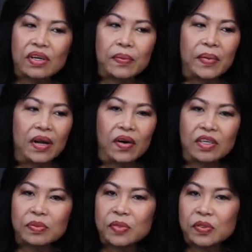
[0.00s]
my
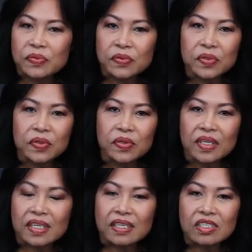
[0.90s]
heart beautiful,
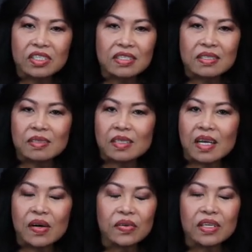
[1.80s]
and it's just
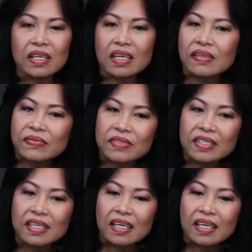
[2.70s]
how he loved.